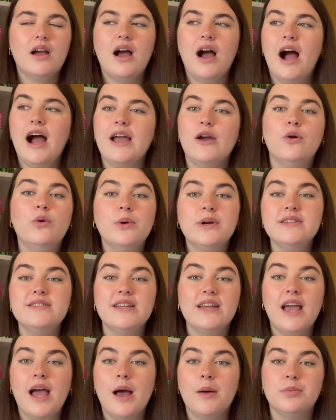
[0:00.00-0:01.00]
I always
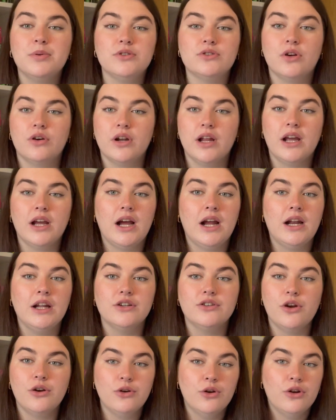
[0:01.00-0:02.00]
say episodic, and I
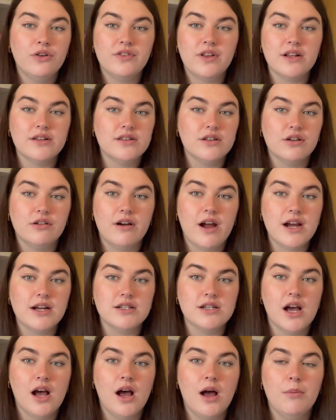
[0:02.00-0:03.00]
don't know if that's the correct
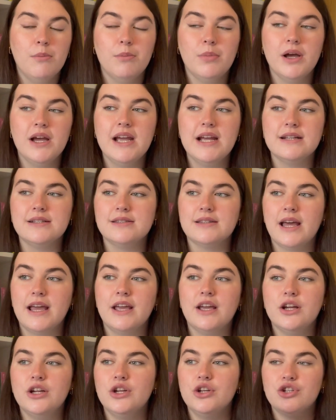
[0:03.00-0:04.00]
term, but it's
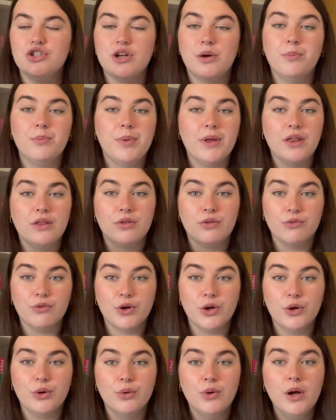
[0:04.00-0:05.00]
like jumping
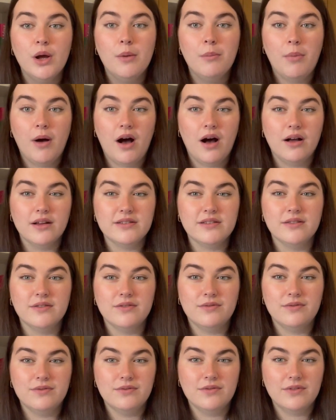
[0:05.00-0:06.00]
through parts of
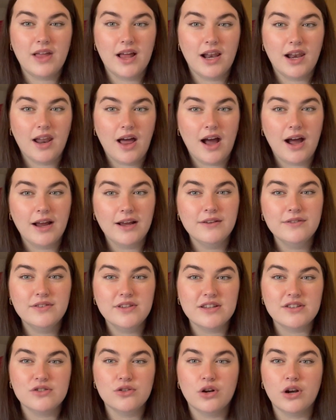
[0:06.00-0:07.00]
their lives.
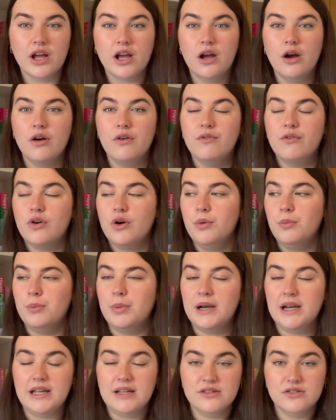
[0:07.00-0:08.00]
It's not like a
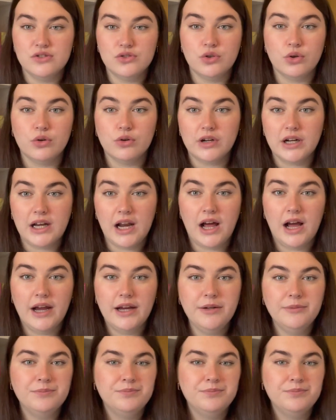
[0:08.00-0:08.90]
complete storyline.